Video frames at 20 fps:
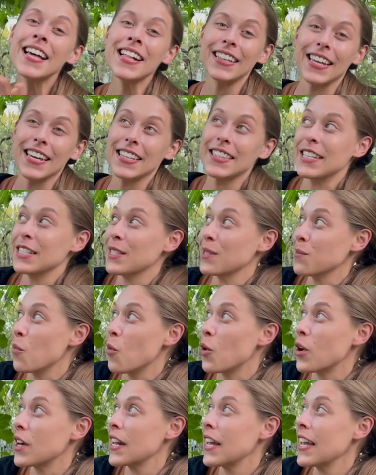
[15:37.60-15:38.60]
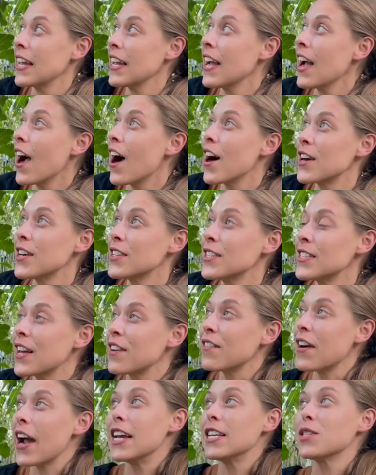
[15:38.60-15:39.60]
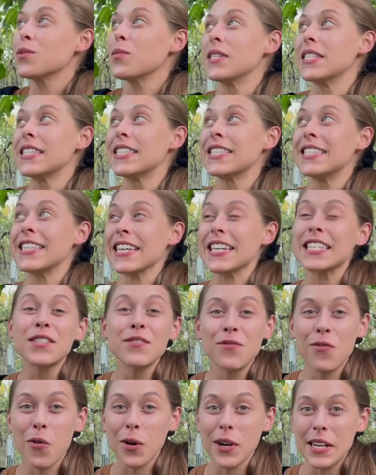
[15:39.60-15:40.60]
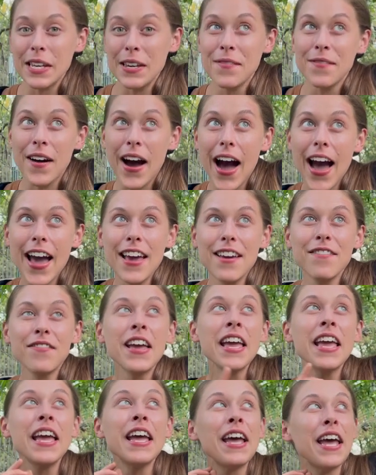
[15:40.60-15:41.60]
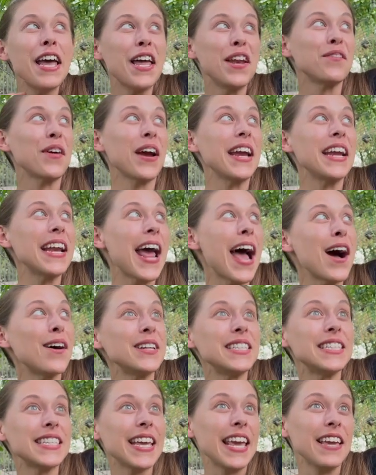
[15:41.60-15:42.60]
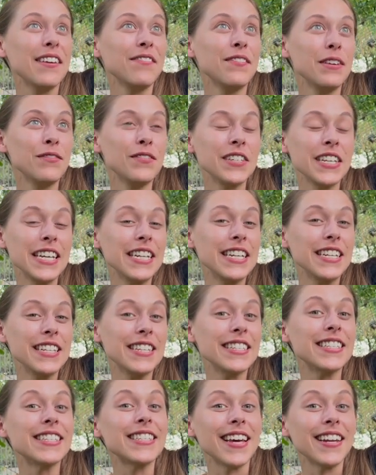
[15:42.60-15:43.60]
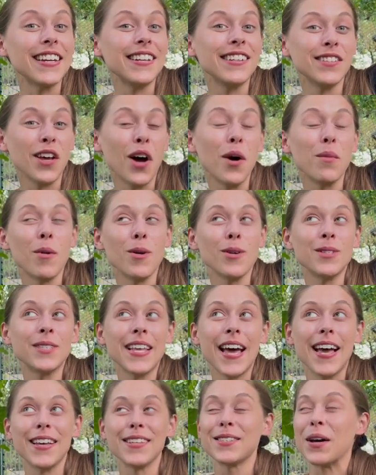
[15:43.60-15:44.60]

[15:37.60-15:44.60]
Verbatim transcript: Like this morning, our sunrise was 6:45 and right now it's 8:15 and the sun is almost set.